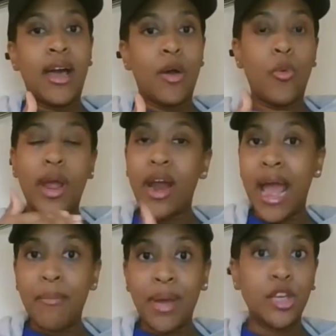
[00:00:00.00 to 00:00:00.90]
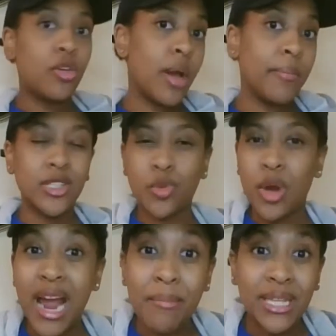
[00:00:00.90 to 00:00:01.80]
where I had my cucumbers,
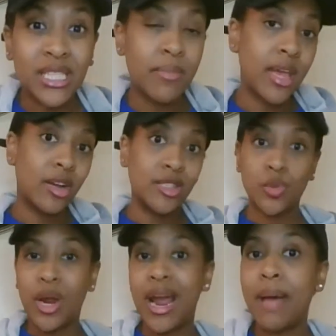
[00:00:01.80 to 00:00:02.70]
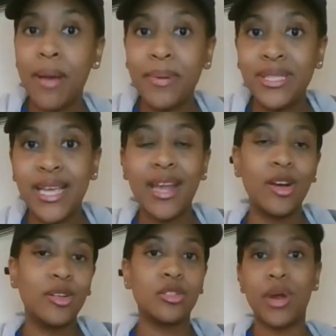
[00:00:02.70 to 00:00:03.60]
where I had my tomatoes, where I had my
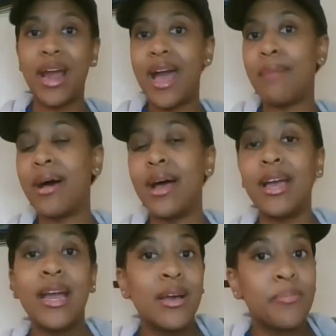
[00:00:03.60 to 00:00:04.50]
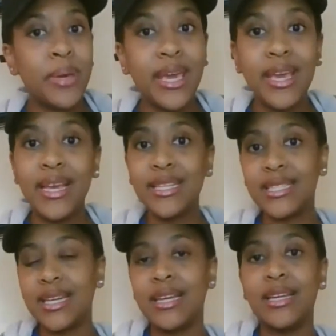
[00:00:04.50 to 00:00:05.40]
potatoes, where I had my
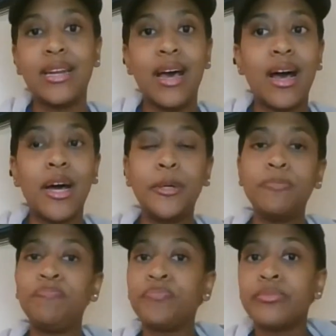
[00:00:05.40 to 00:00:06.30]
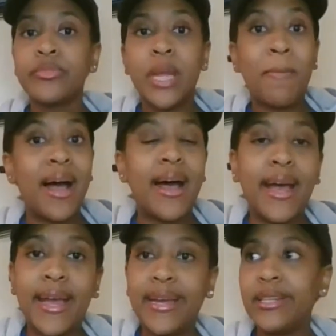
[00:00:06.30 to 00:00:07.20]
peas and
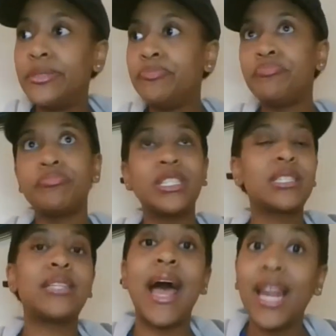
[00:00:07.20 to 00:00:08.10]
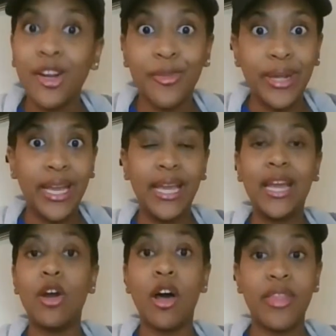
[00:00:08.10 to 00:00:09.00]
my celery
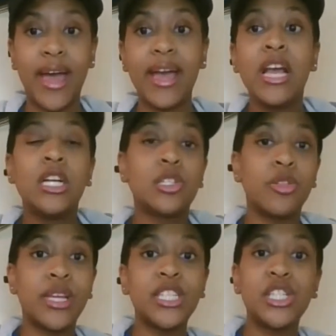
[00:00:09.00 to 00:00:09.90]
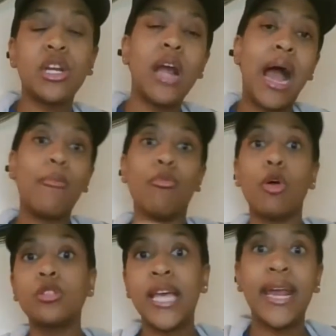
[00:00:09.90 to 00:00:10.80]
and all that. So this year I'm
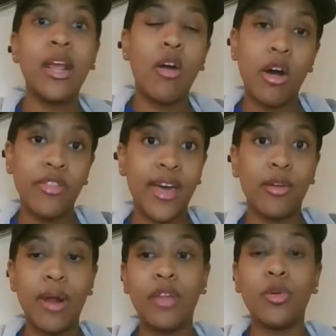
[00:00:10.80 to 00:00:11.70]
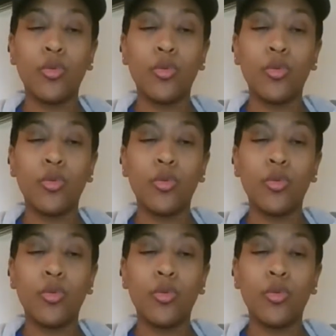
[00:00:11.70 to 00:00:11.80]
rotating all that around. The